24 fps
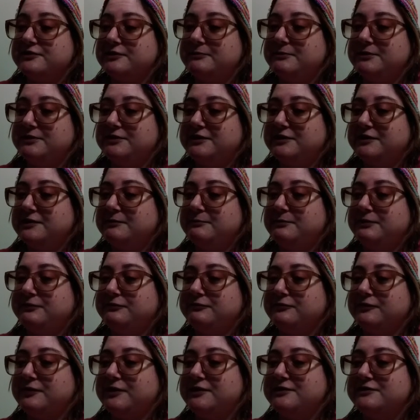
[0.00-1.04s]
I mean, they could be
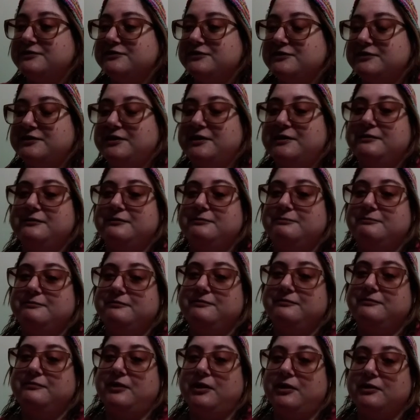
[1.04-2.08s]
friends and then
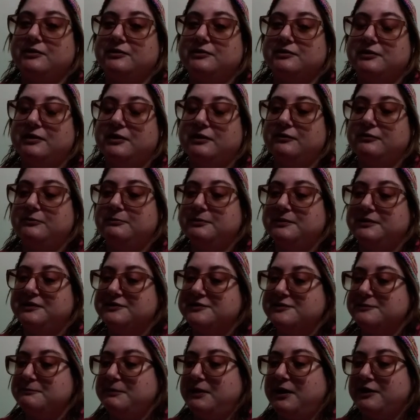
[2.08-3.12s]
fall in love, but
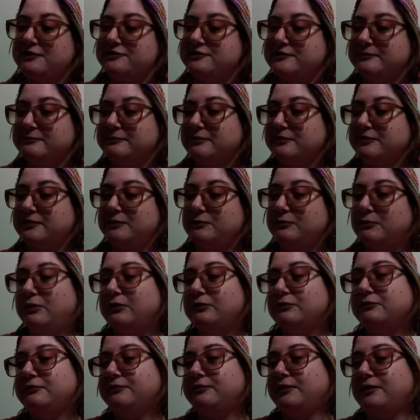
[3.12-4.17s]
it's possible they
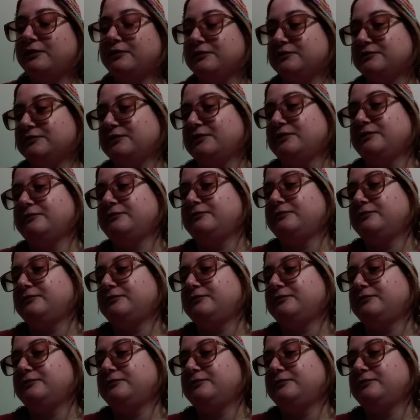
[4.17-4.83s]
won't fall in love.